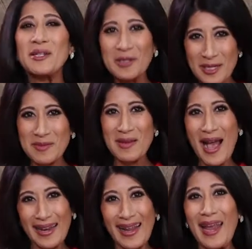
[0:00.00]
Trust me
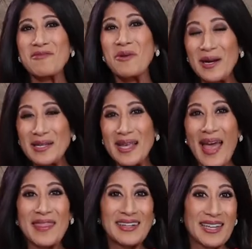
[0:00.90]
on it. It works
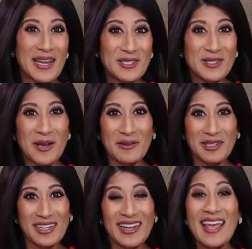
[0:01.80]
and they taste so
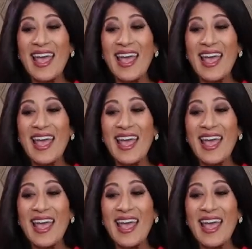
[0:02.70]
good.